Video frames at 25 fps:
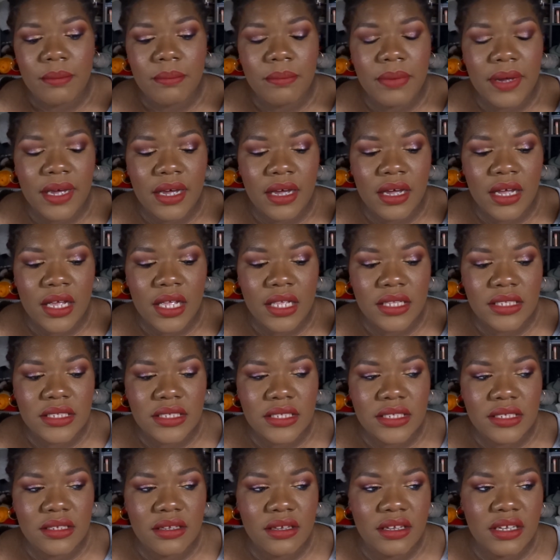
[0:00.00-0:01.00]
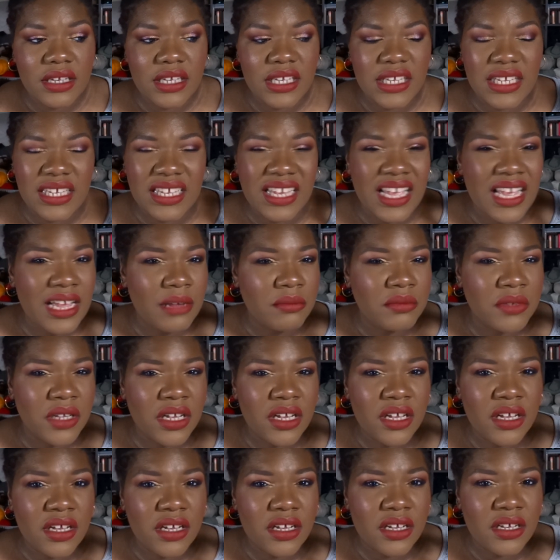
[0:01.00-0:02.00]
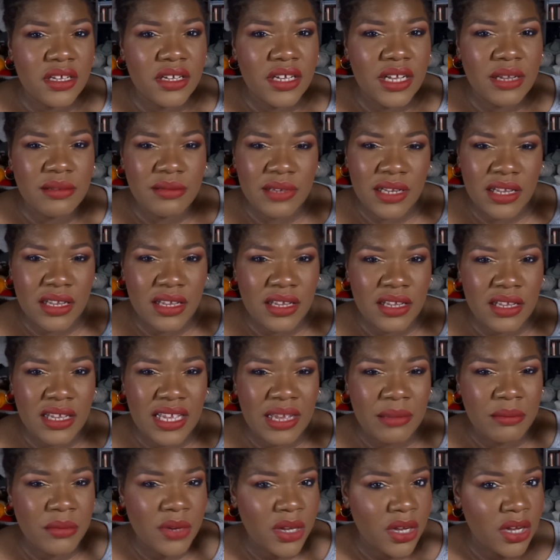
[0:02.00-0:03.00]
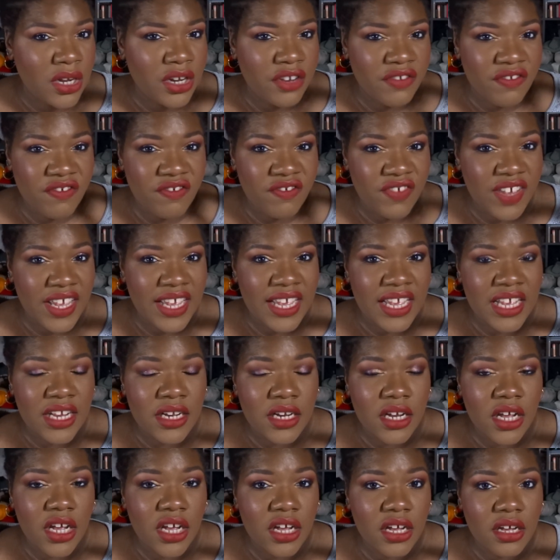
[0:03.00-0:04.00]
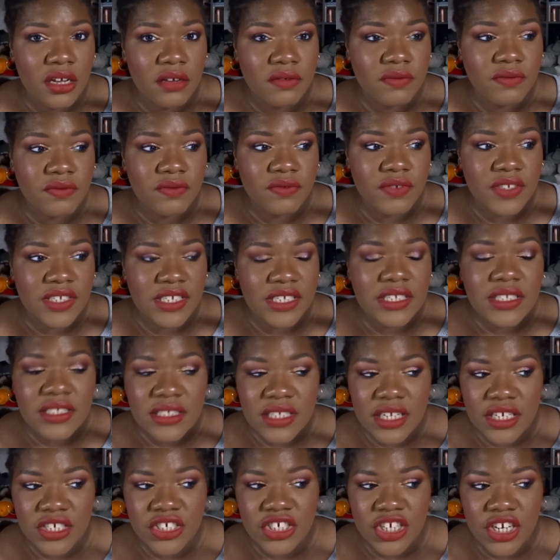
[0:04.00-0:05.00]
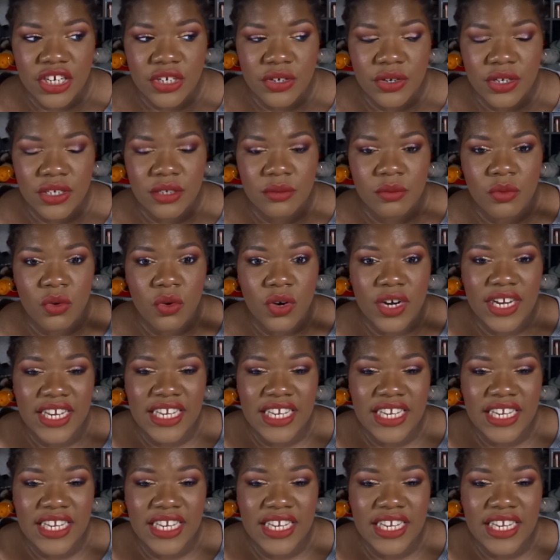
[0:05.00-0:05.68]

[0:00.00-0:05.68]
but yeah, I'm not a fan of this eyeshadow anymore.